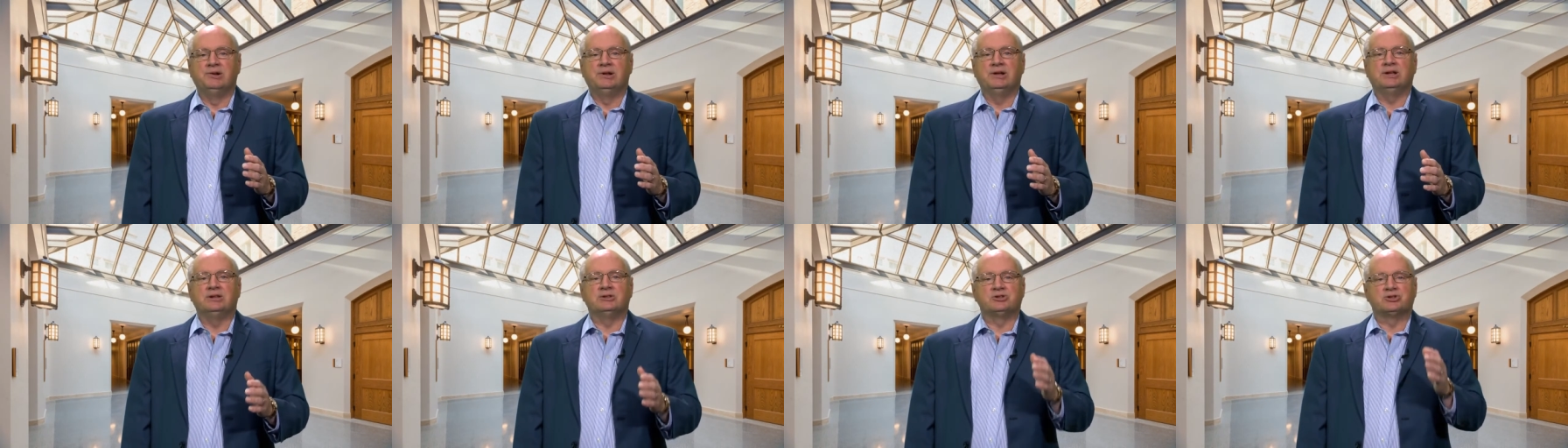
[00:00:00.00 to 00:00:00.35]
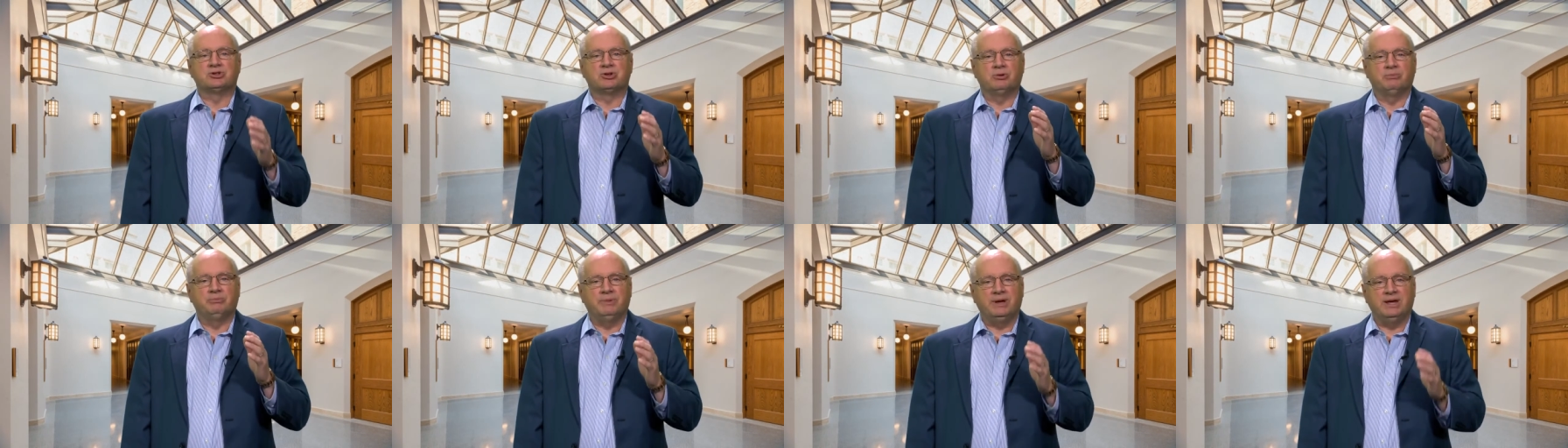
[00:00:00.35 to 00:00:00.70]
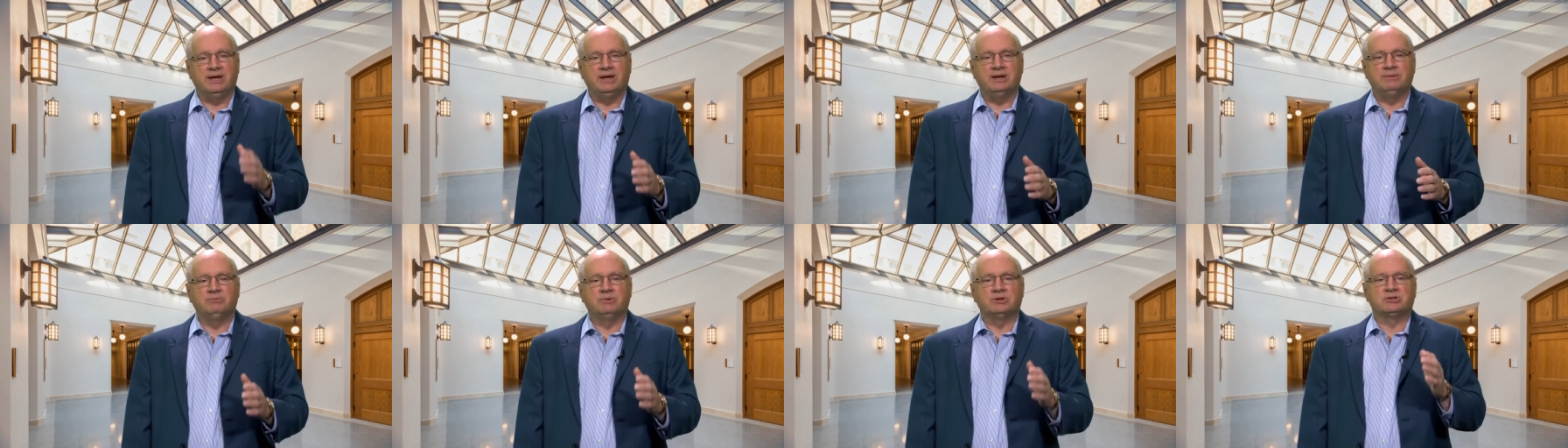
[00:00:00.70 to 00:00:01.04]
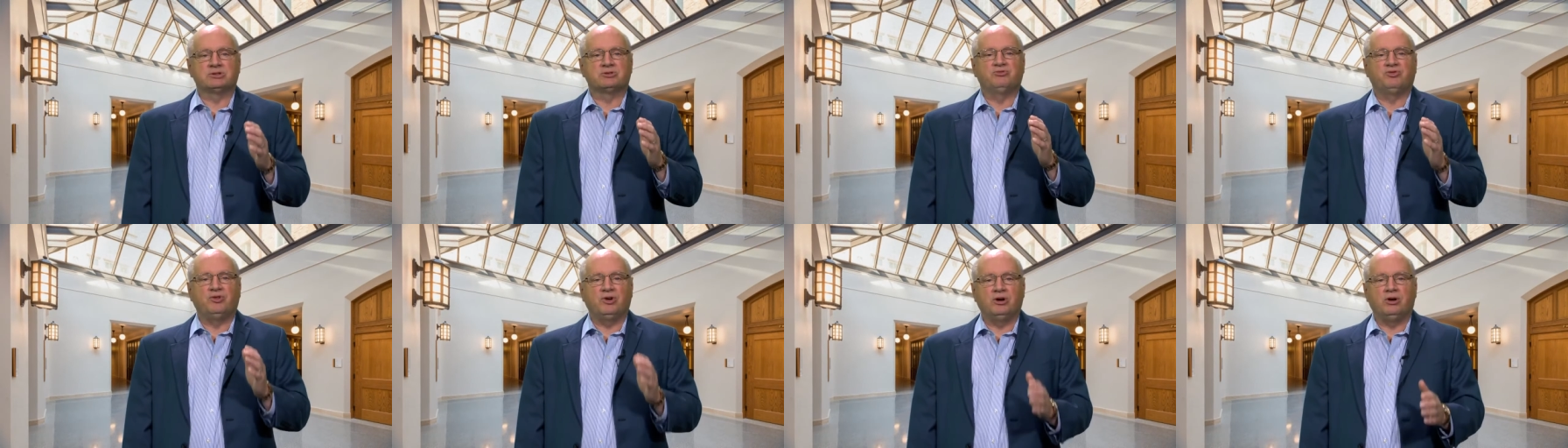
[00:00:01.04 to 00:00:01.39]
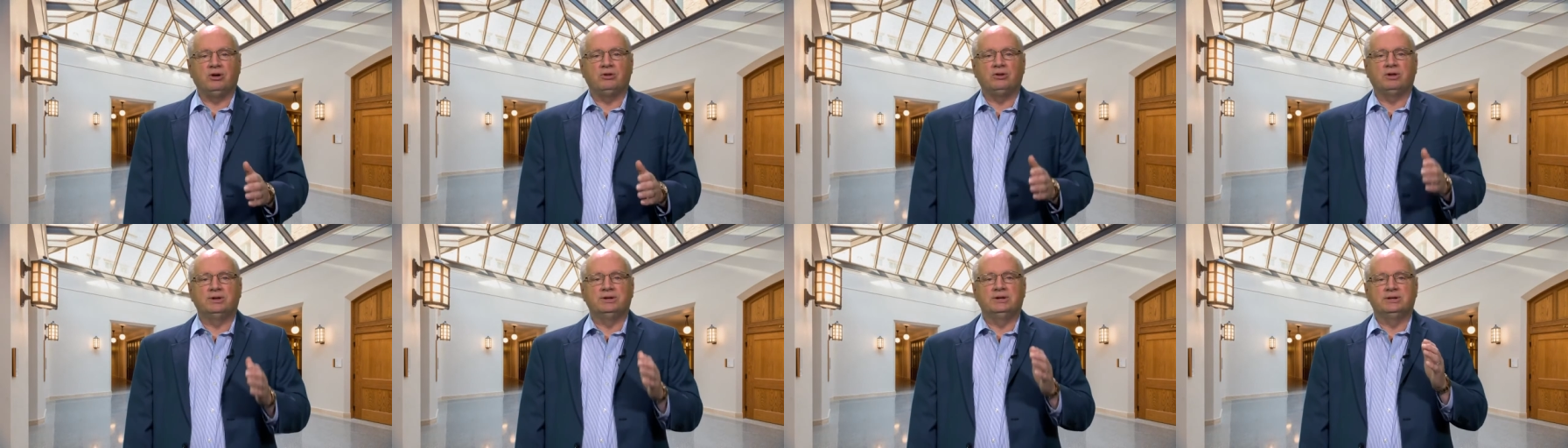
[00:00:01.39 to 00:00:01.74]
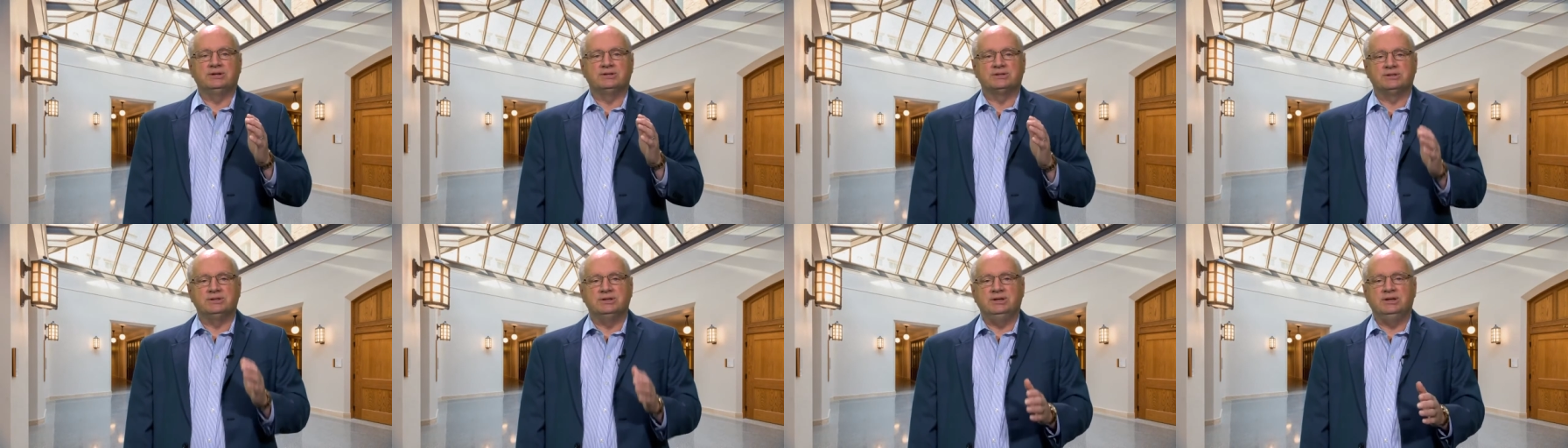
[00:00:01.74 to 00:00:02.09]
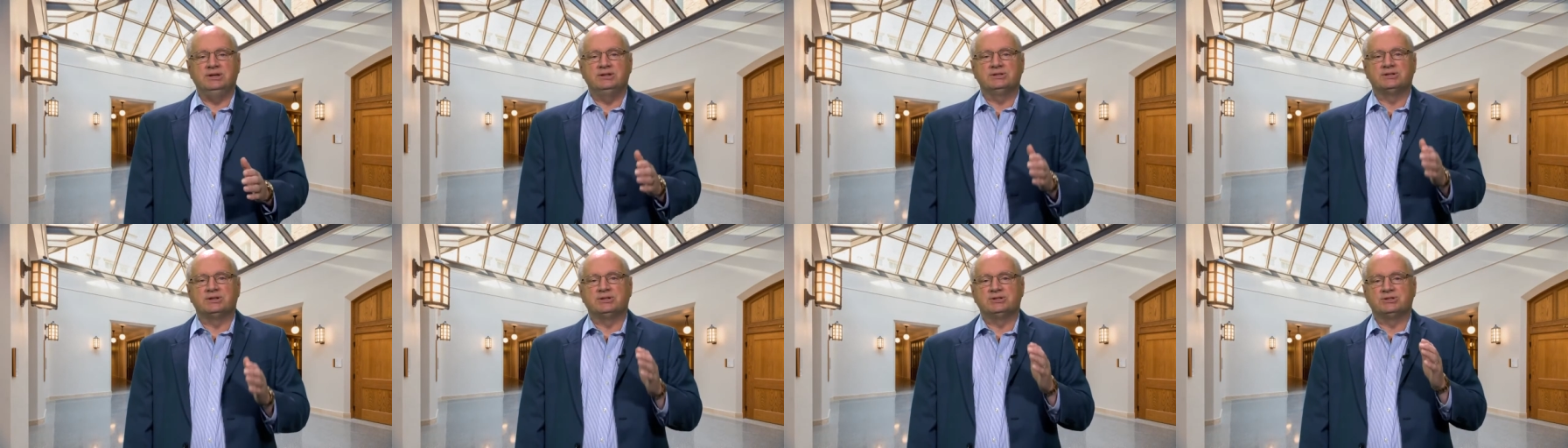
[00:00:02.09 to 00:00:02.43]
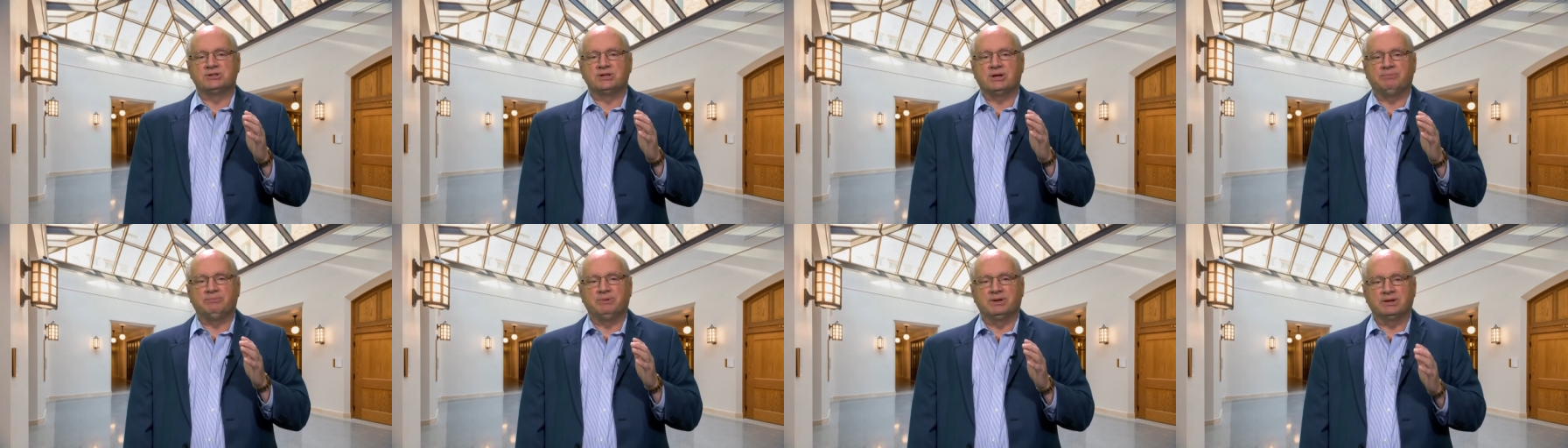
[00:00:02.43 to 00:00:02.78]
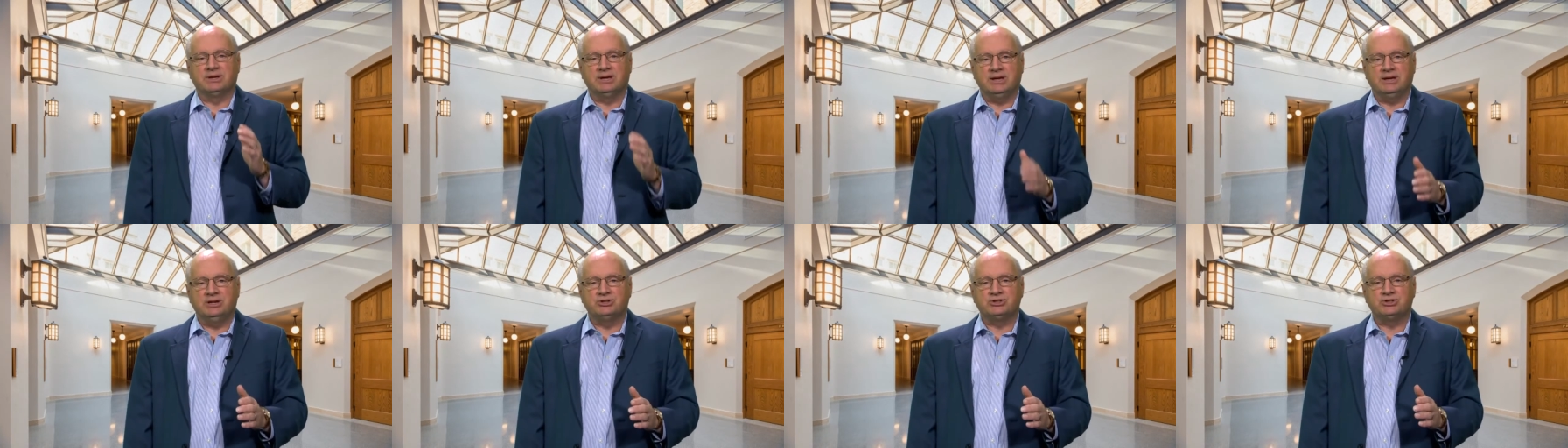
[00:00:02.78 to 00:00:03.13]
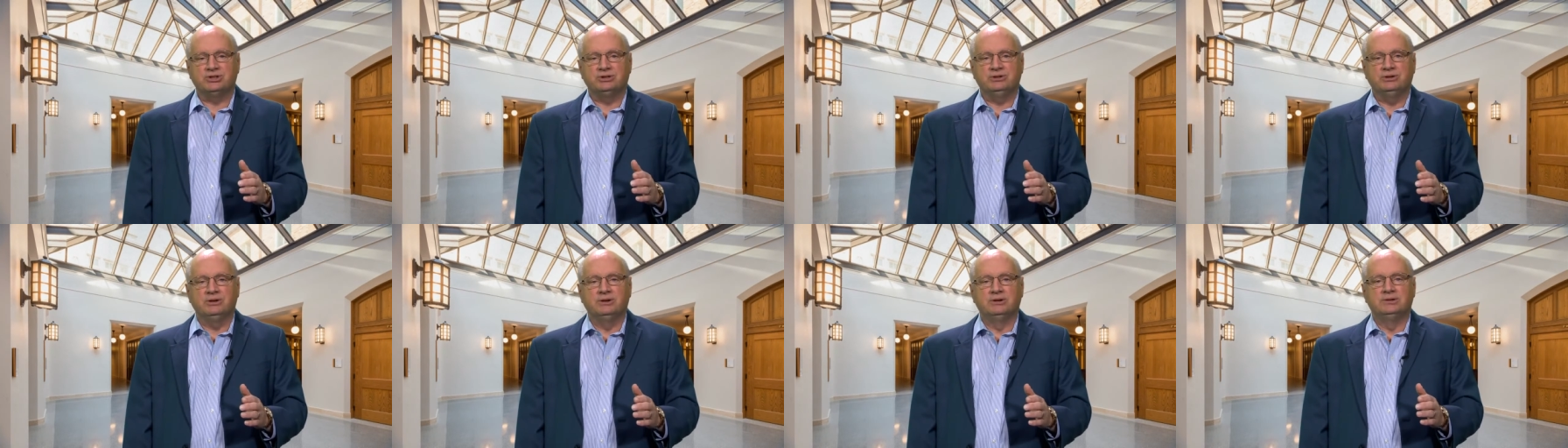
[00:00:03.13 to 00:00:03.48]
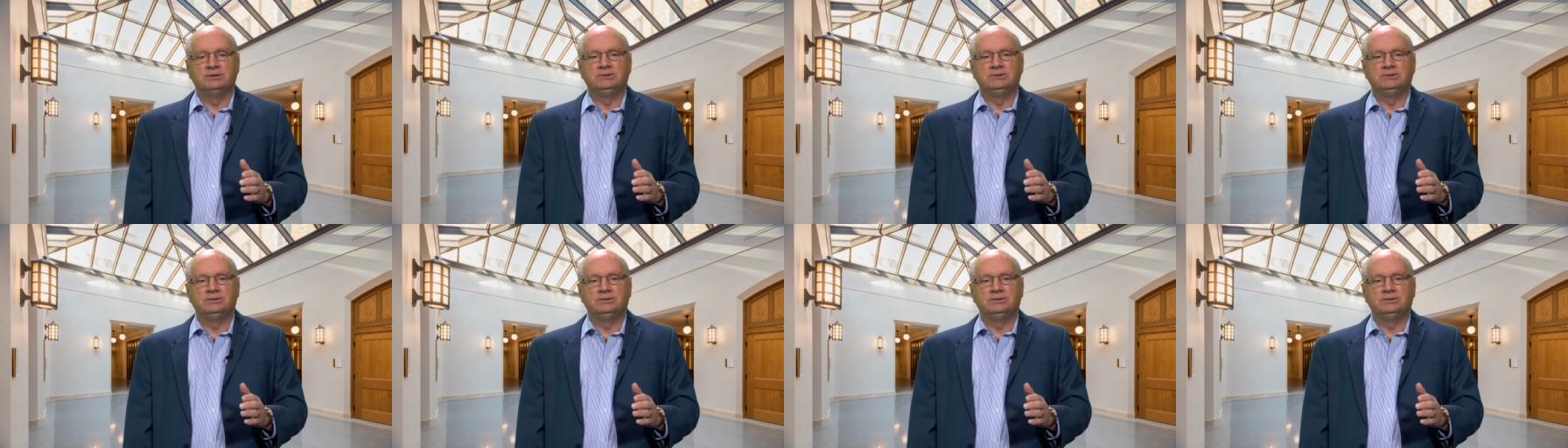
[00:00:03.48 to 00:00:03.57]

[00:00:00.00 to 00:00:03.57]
and so man must fall on his knees in supplication